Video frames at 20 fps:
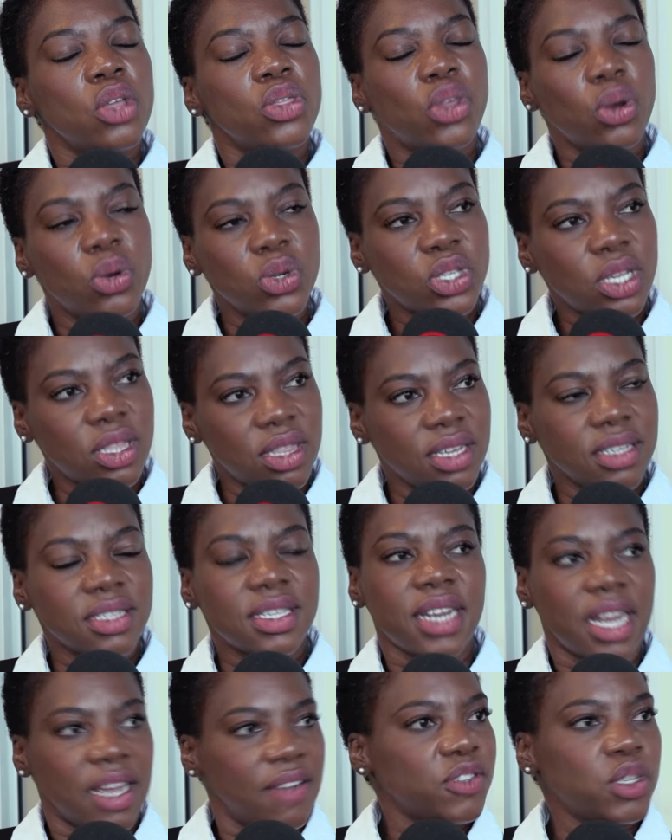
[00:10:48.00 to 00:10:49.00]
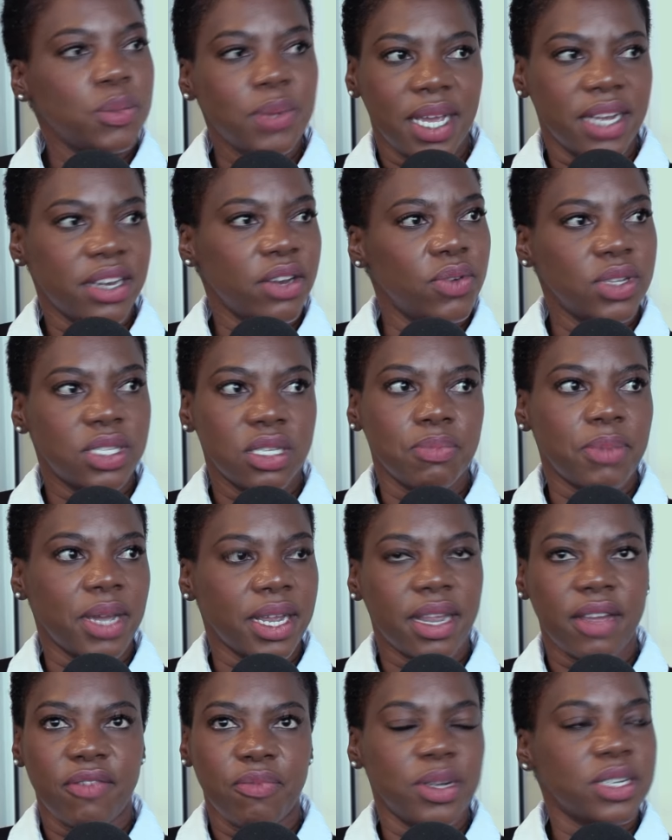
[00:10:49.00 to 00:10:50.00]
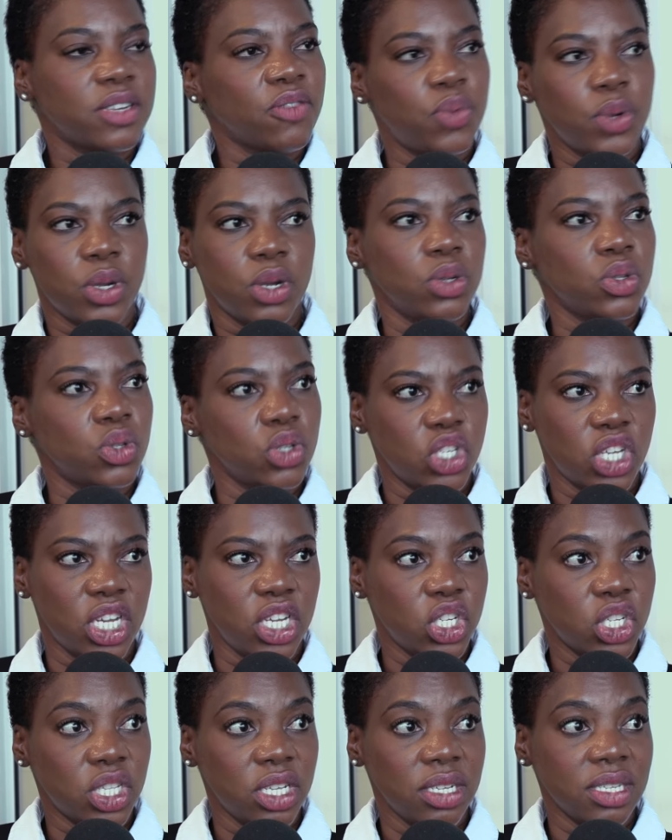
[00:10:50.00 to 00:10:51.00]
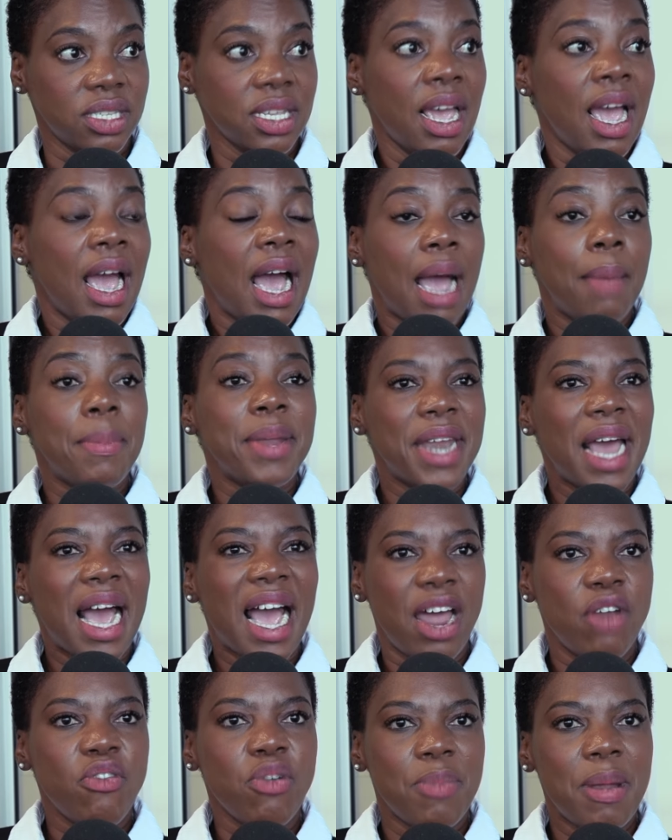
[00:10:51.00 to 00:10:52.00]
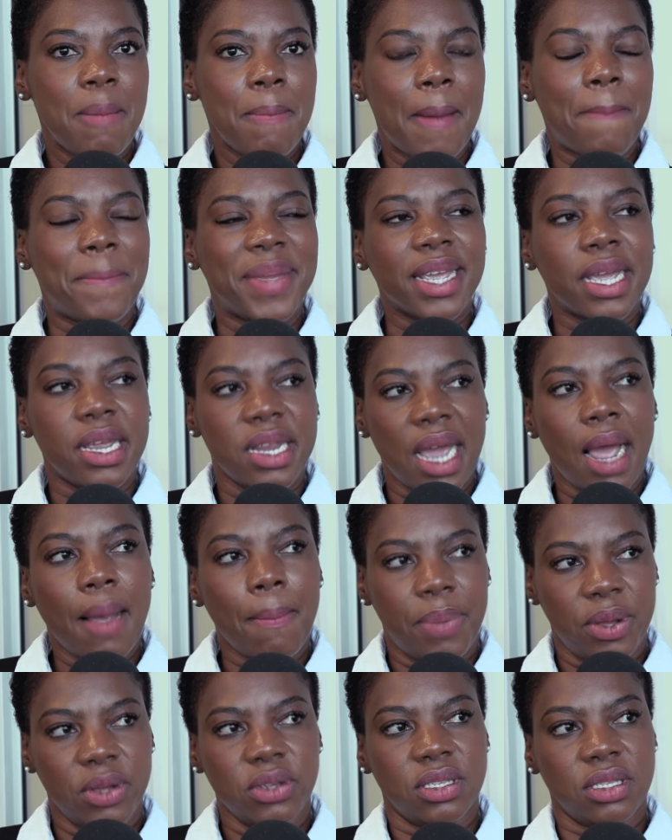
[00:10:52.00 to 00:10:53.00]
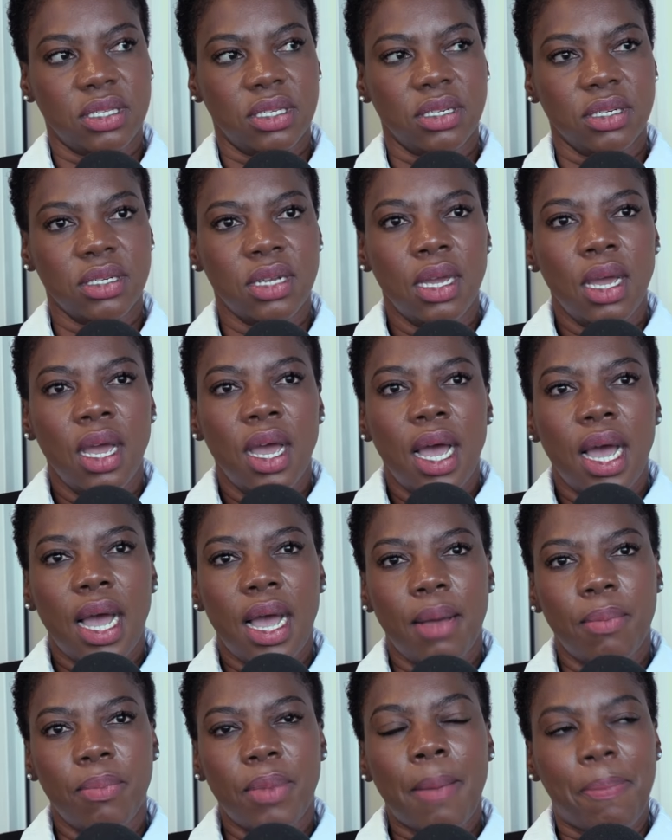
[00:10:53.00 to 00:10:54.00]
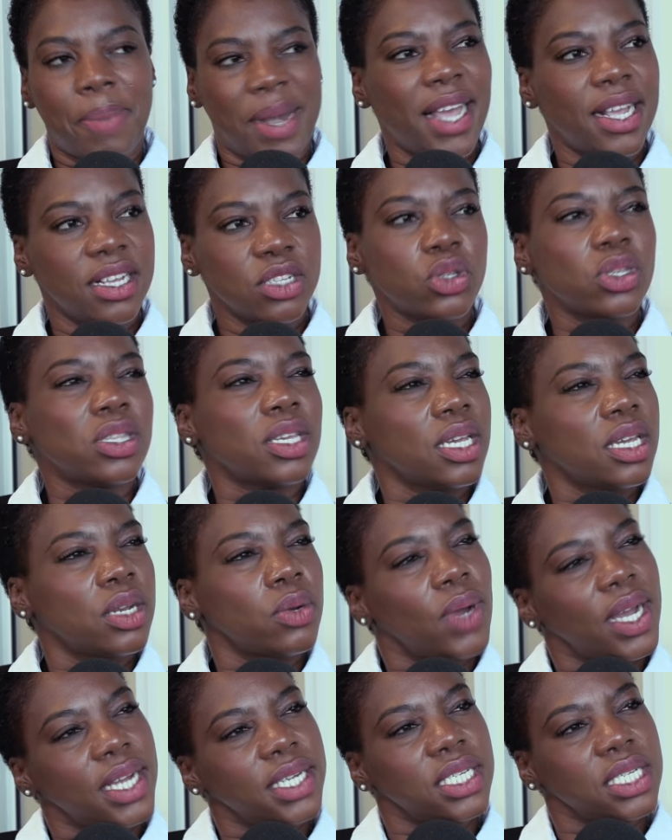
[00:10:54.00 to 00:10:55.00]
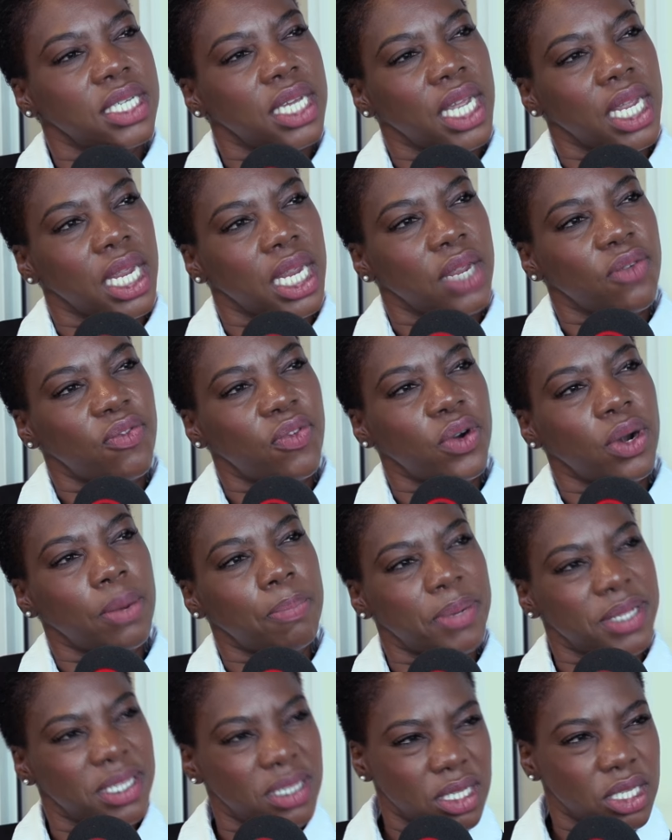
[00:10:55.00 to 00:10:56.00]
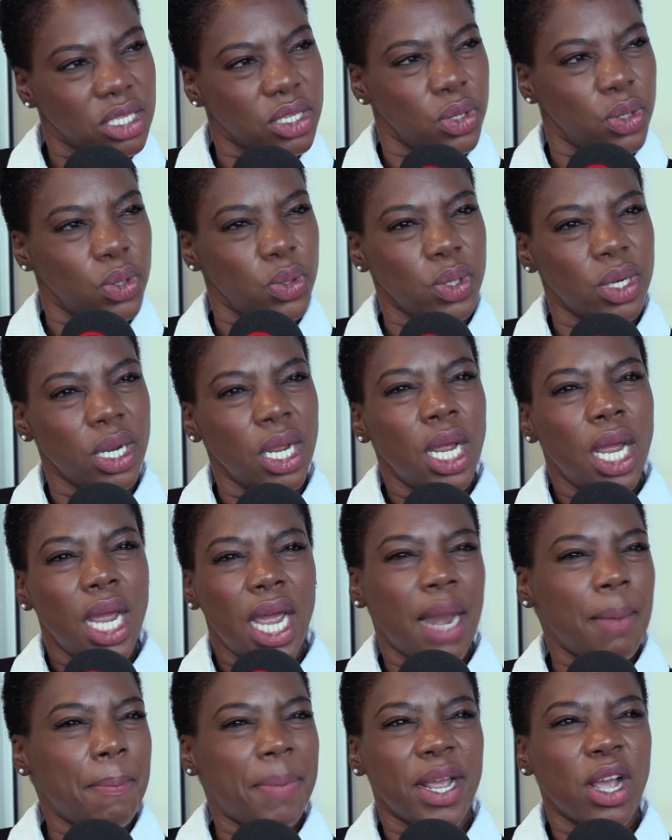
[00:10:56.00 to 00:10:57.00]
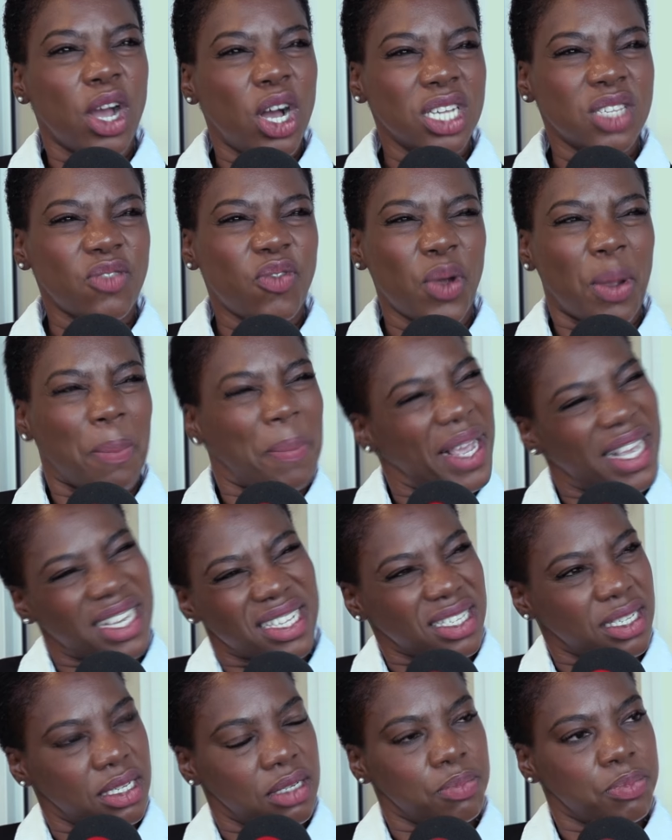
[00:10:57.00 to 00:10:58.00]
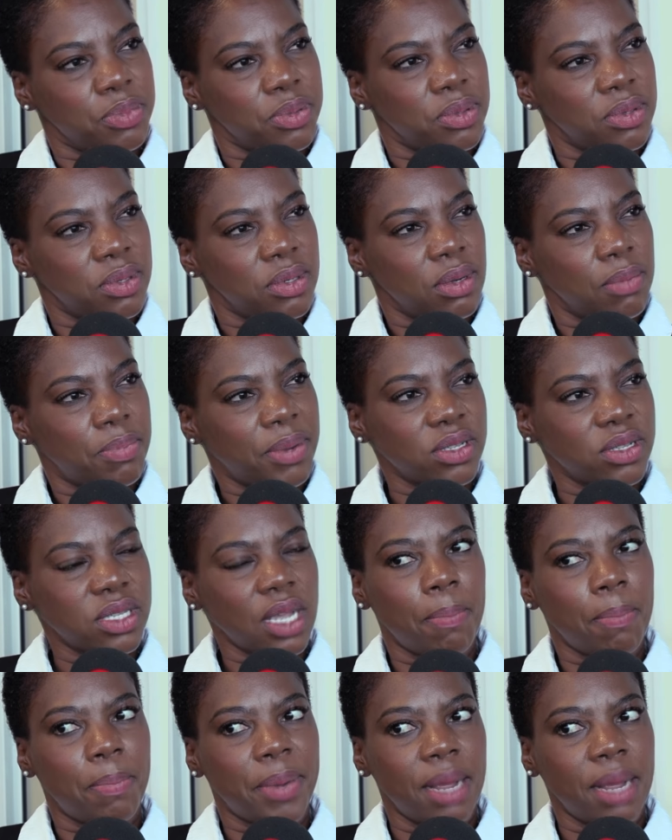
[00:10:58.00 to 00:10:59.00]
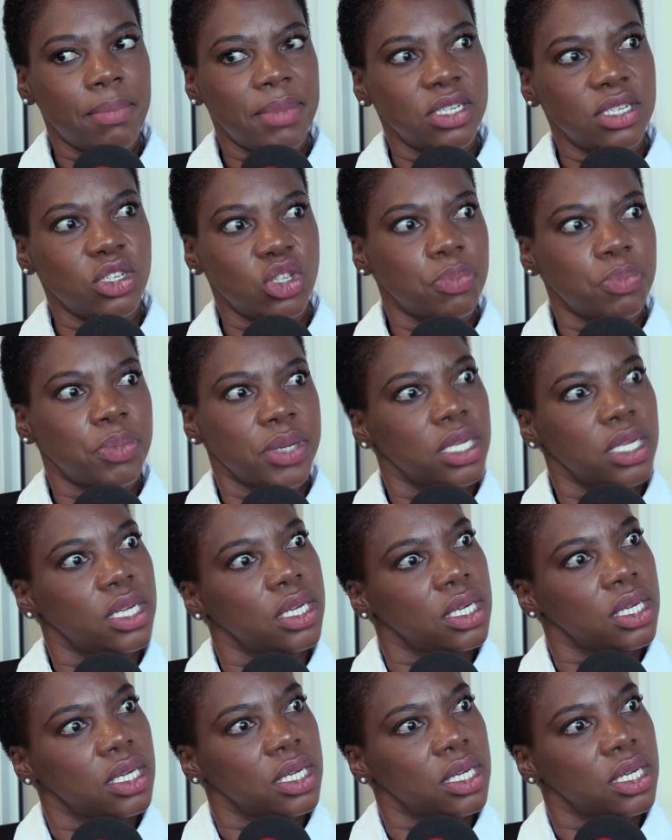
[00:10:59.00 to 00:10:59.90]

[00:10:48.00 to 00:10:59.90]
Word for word: Those are things that have to be underwritten by government if we're going to change things. I mean, I remember being a young person um, applying to the NYDA for a business loan and being asked for a payslip but I was like, but I'm an entrepreneur